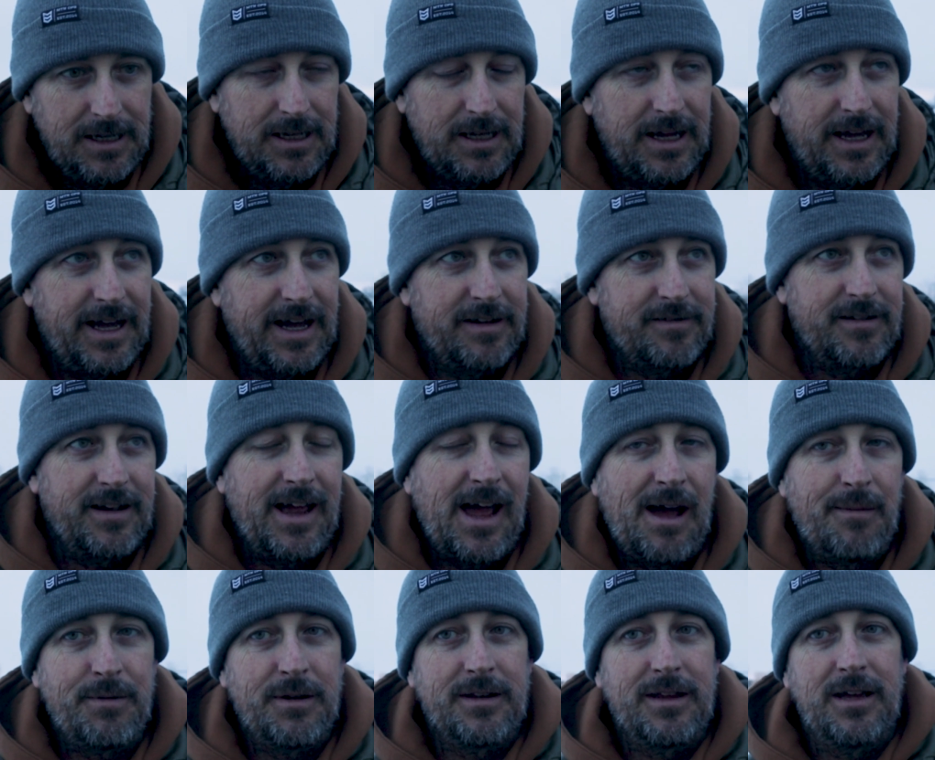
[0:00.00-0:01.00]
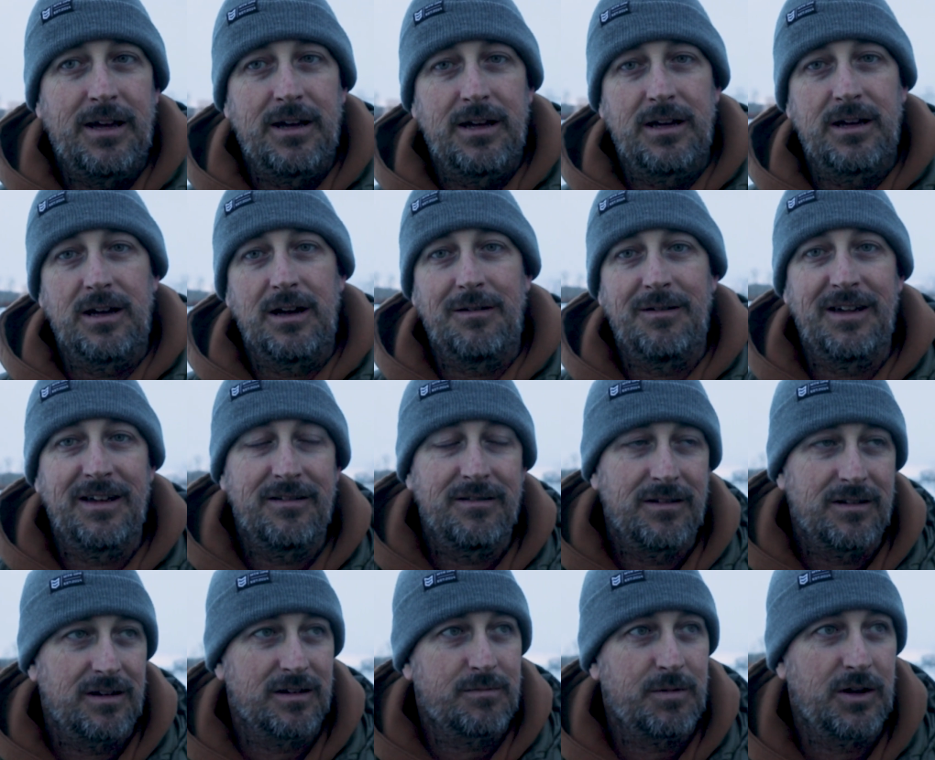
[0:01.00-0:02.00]
that hasn't happened. I mean,
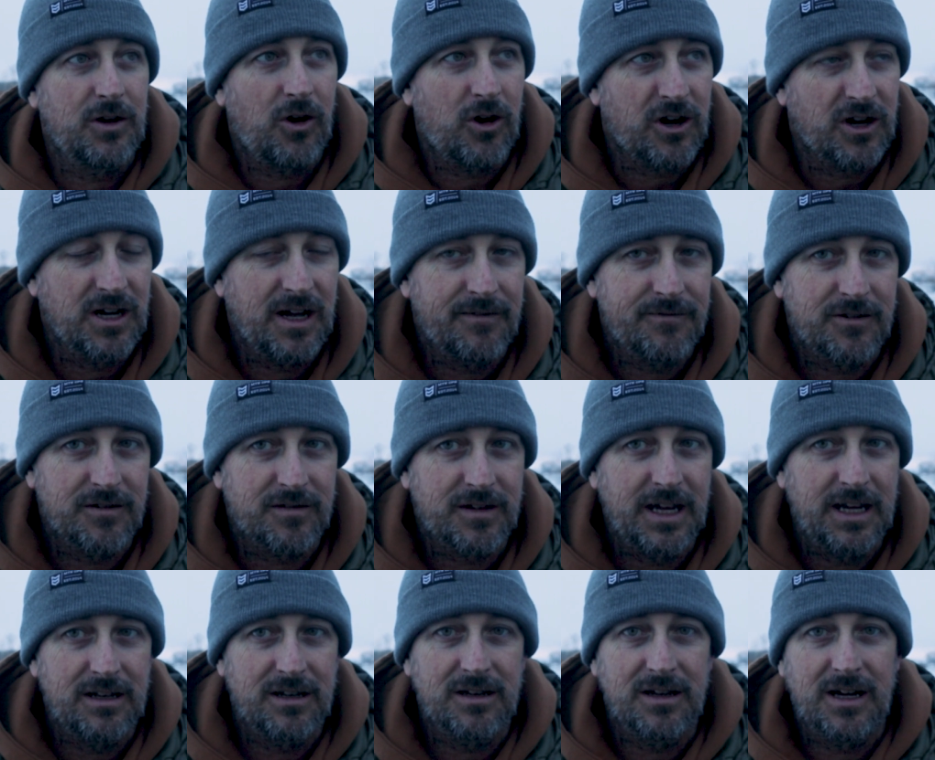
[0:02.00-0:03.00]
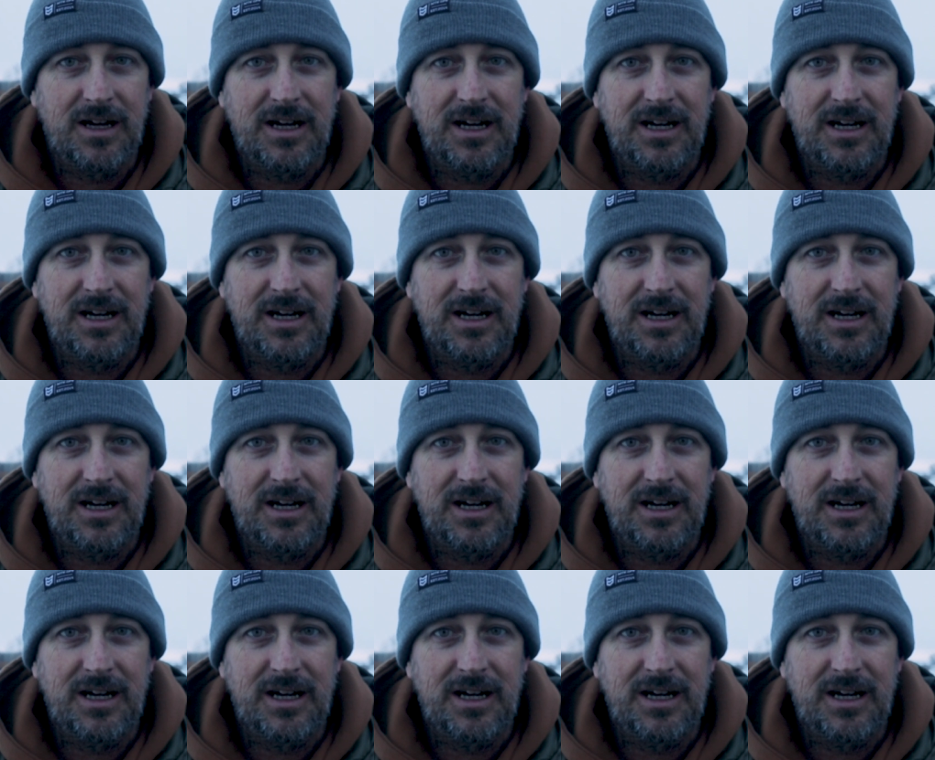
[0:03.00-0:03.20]
it's been hard enough just getting